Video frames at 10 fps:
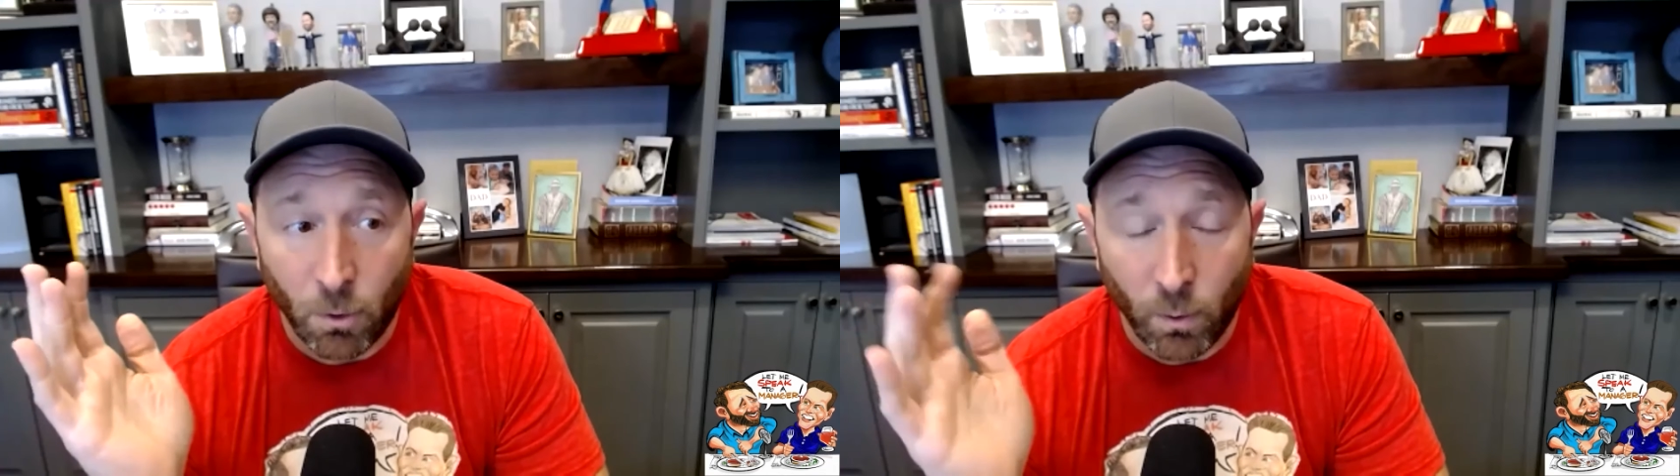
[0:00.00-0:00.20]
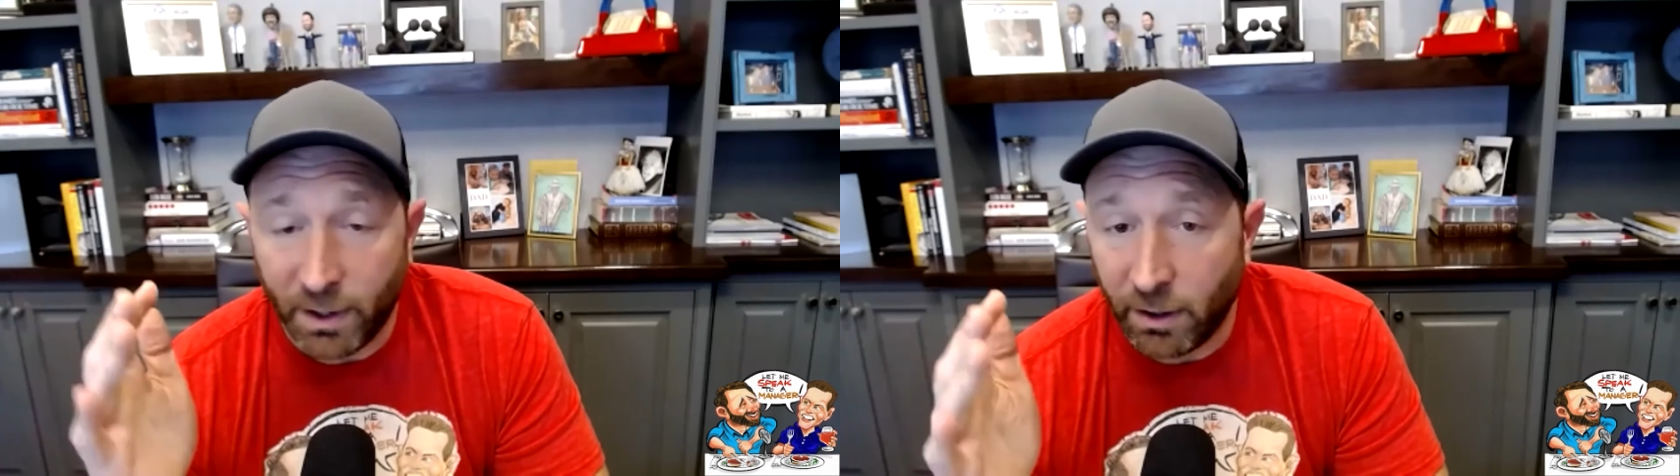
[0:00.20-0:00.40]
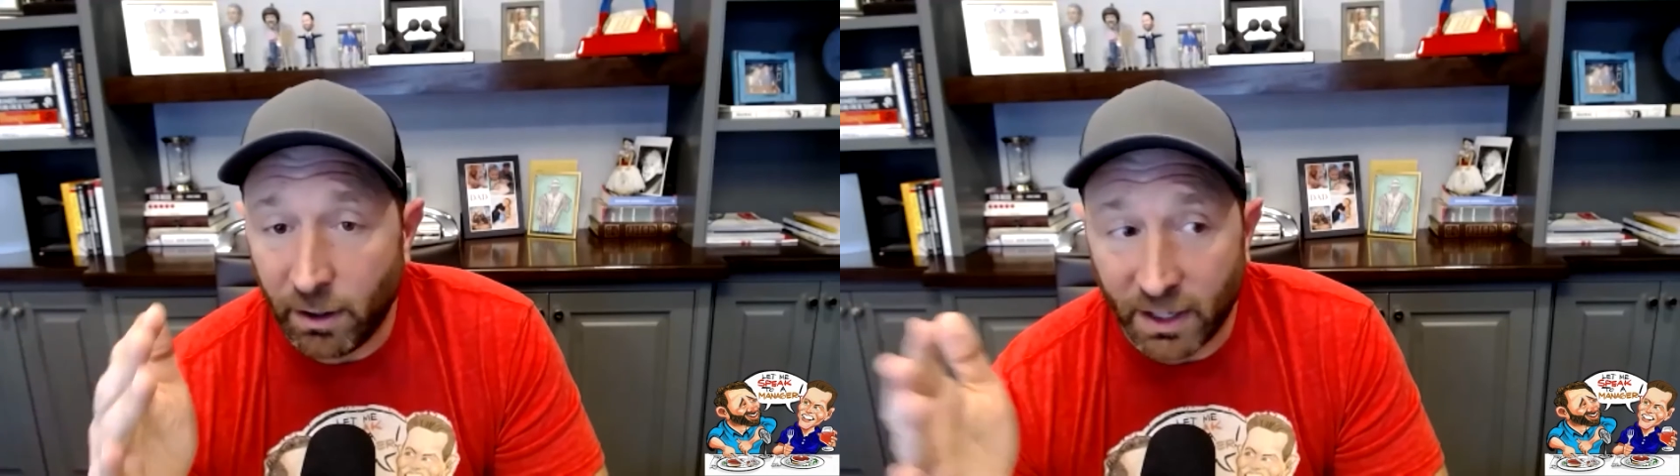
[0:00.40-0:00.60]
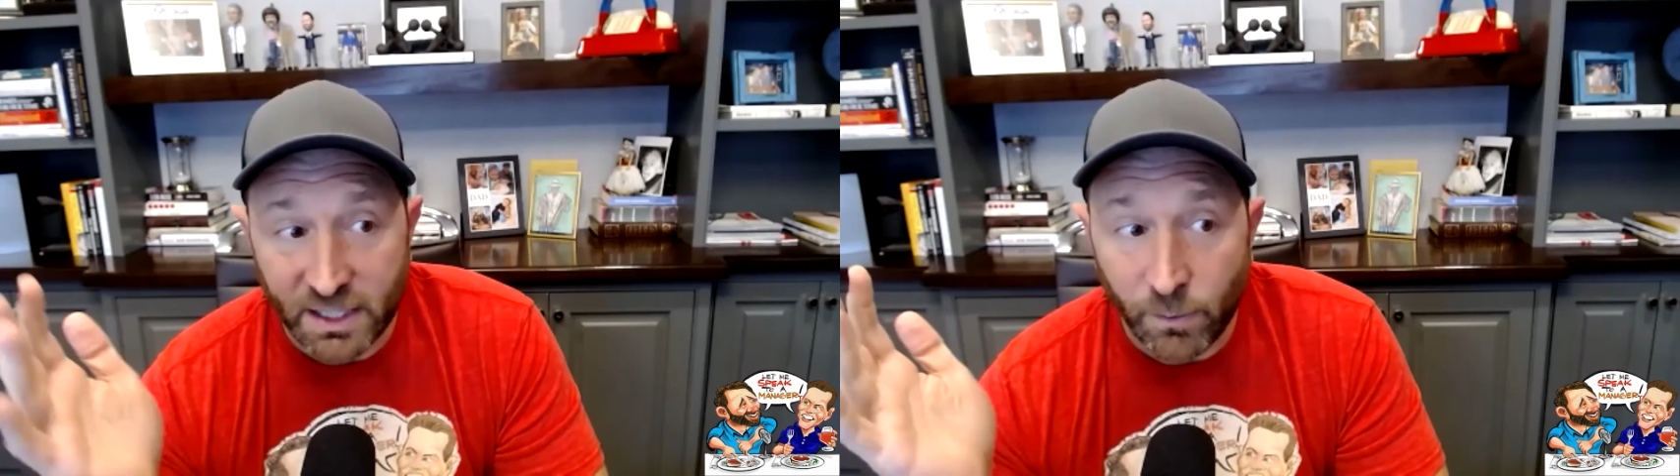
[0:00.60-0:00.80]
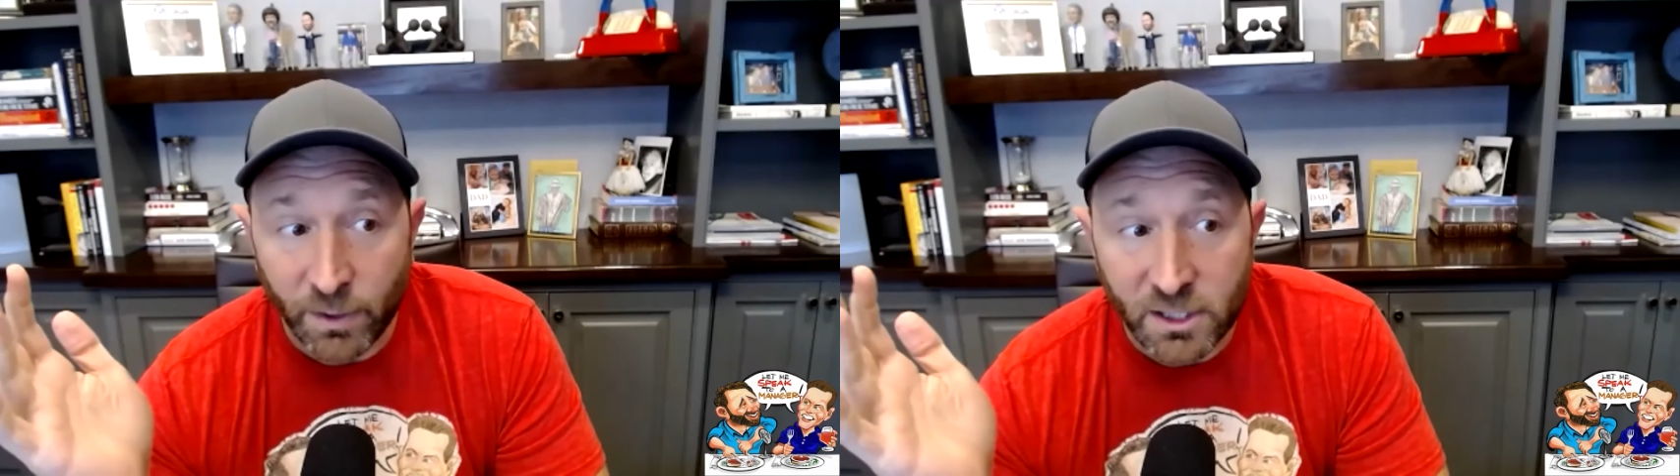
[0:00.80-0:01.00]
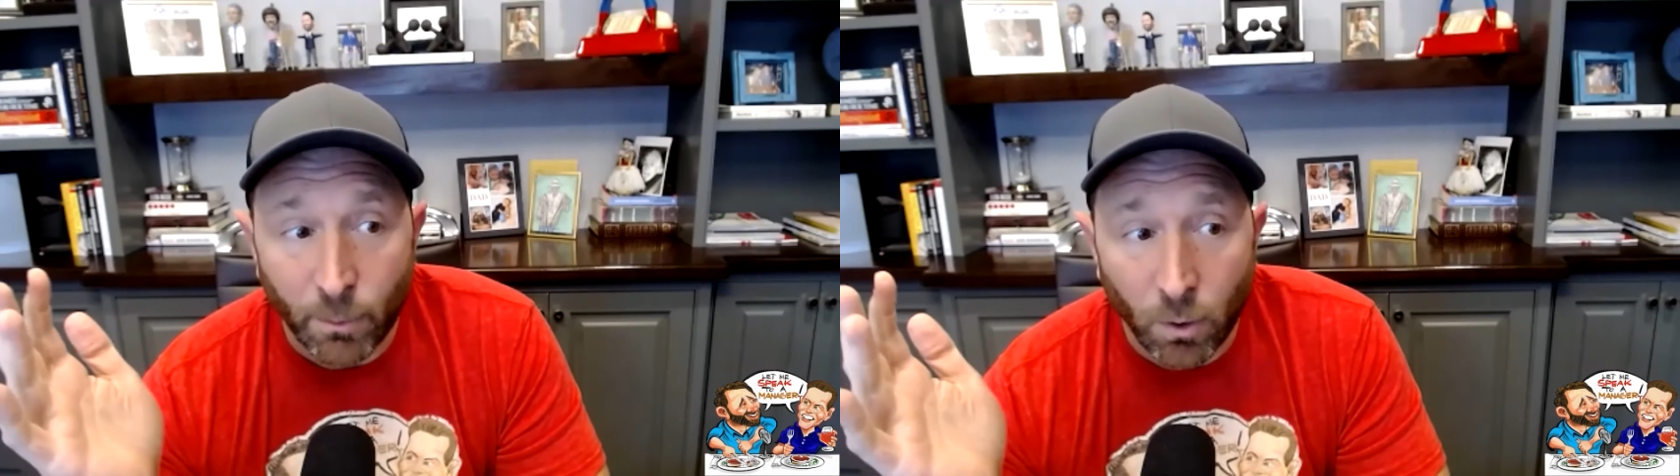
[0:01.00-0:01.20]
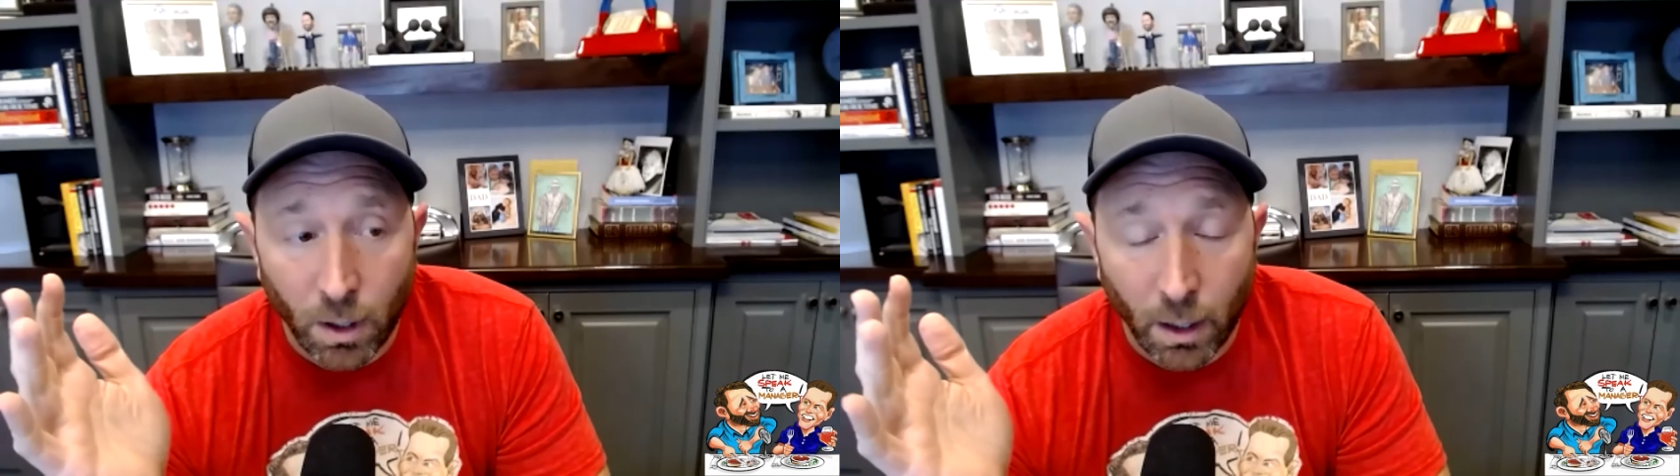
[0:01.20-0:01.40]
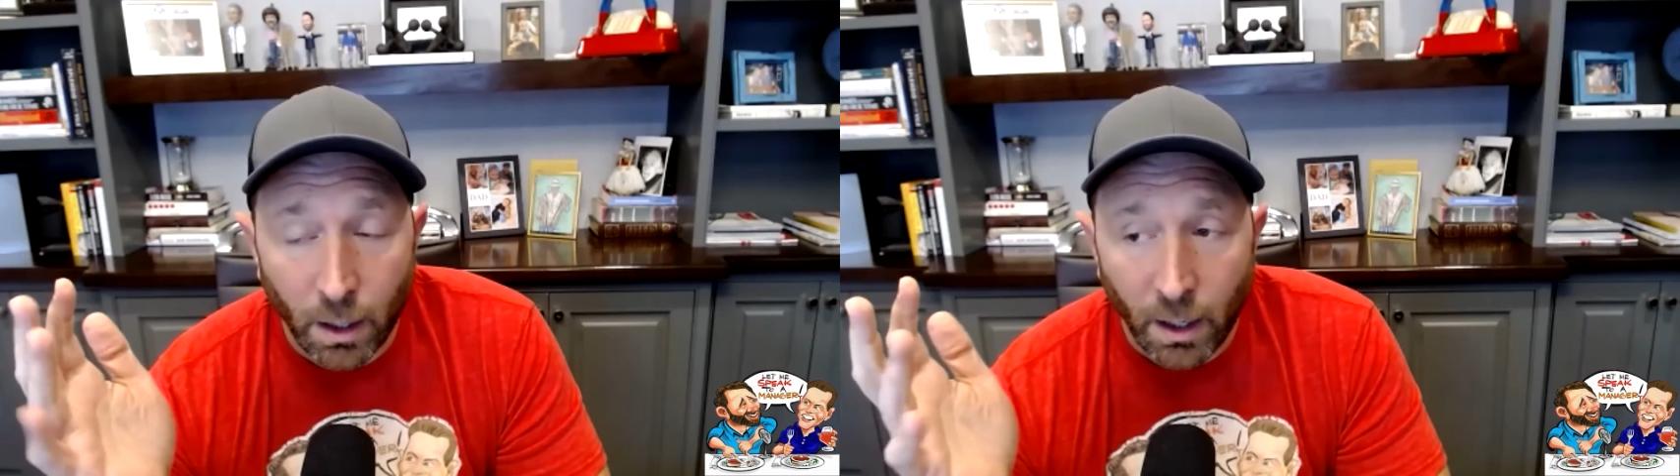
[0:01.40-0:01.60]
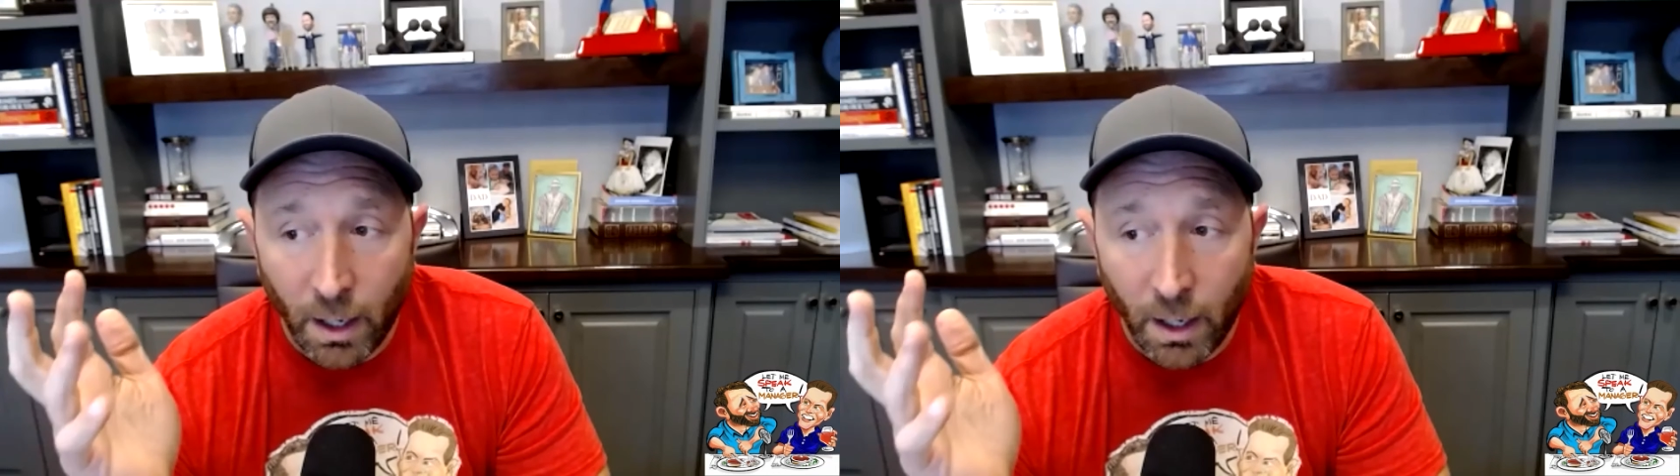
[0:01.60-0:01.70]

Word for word: Bowl winner, unless he wins more,